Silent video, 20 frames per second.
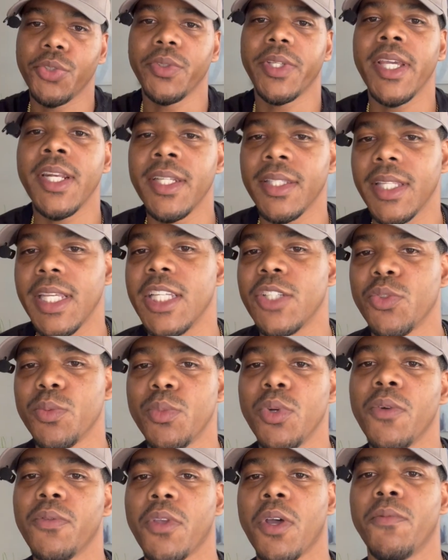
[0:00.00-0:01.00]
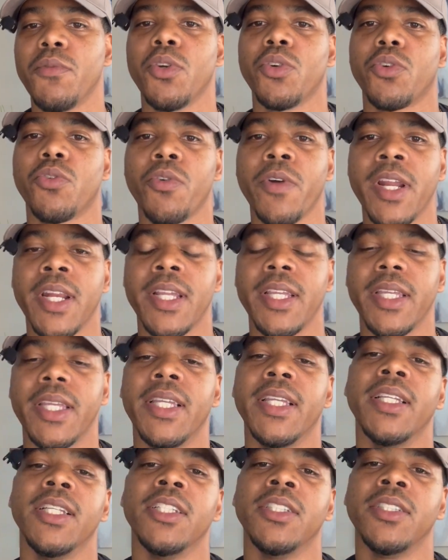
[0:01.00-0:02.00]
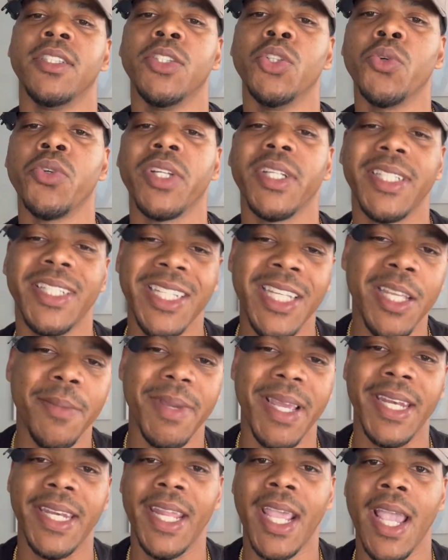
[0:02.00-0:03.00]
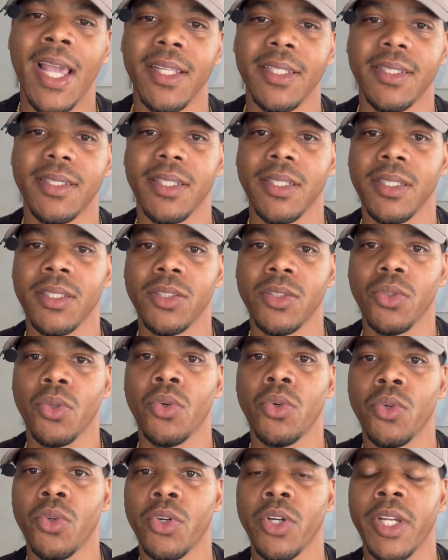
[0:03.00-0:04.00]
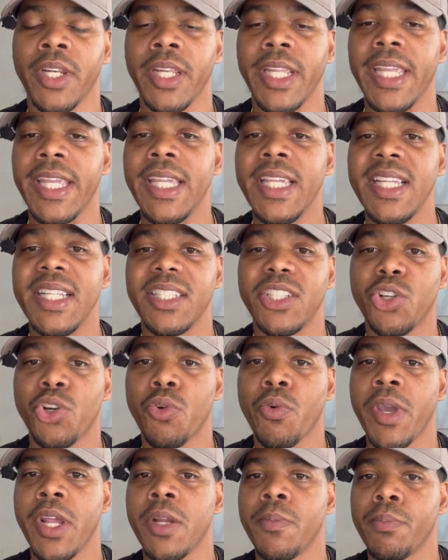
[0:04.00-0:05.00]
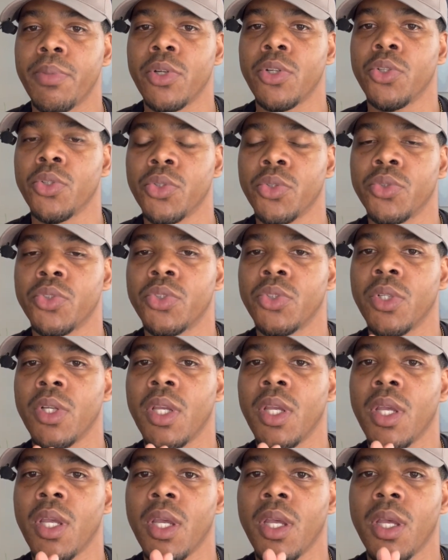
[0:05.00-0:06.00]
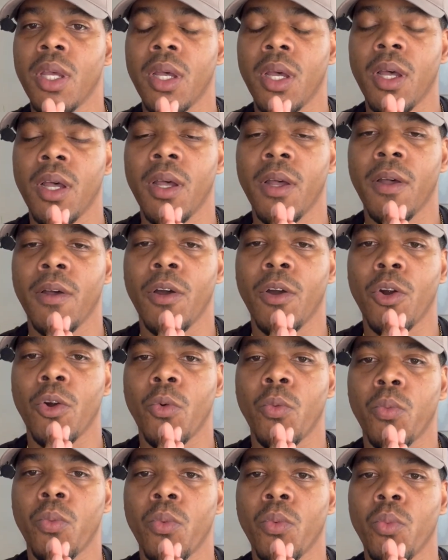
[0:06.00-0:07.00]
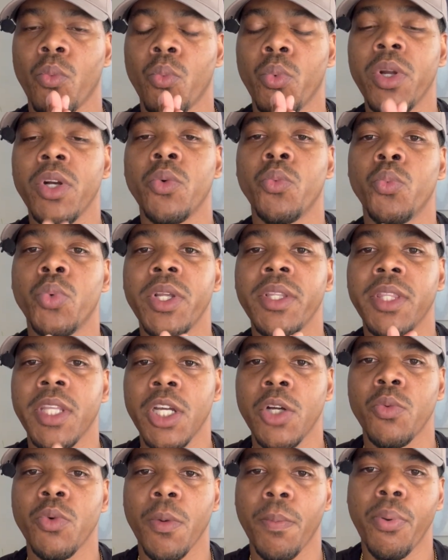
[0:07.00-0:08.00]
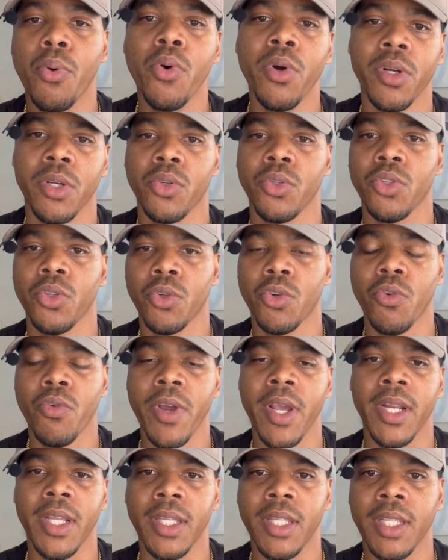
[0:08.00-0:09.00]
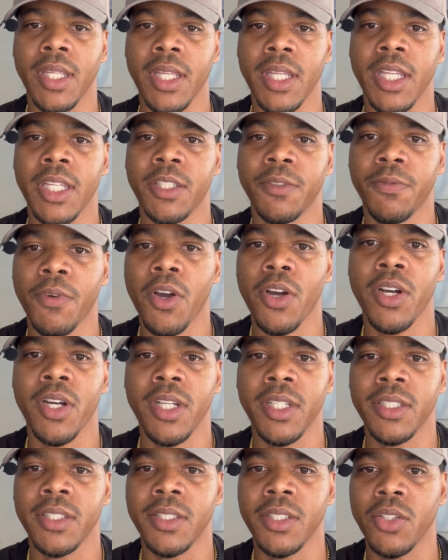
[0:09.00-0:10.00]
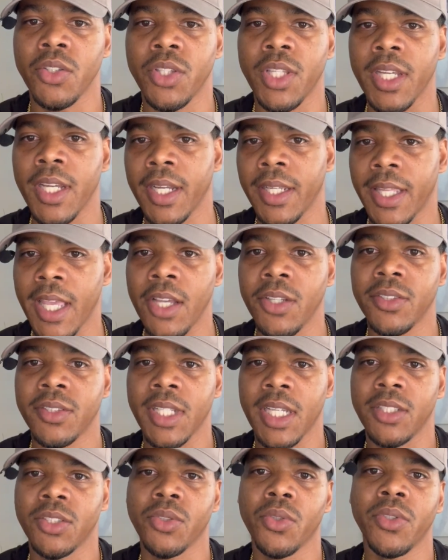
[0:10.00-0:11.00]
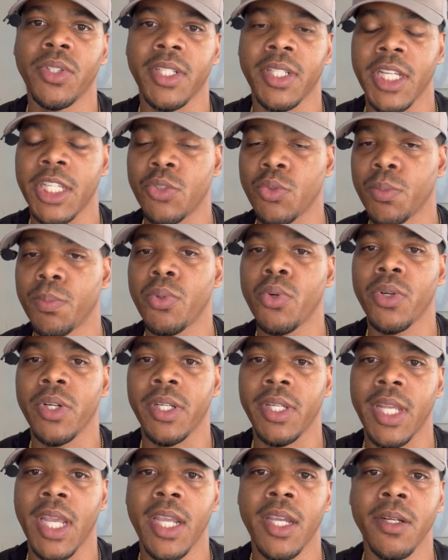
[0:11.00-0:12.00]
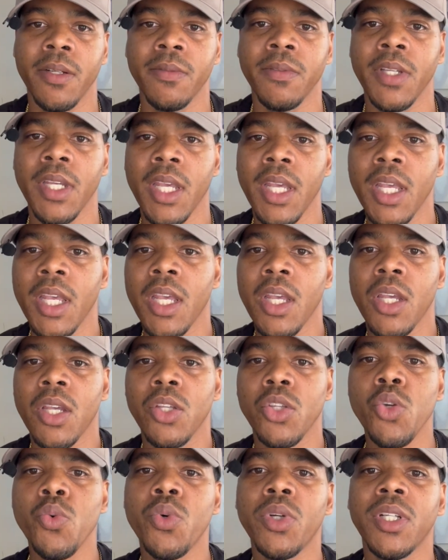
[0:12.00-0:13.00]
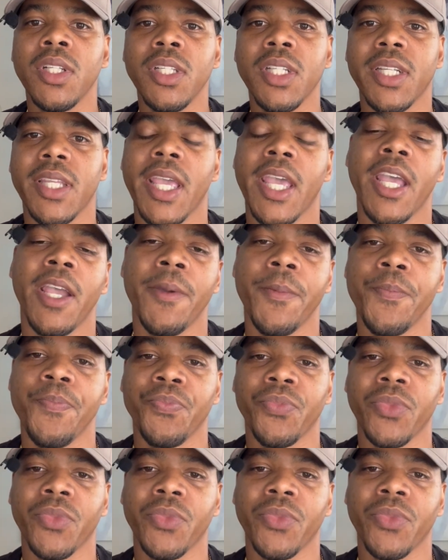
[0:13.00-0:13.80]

to getting things removed off your credit is doing a deep analysis on each credit bureau's what they're reporting on your credit as far as the accounts that's on there that's reporting negative. You want to look at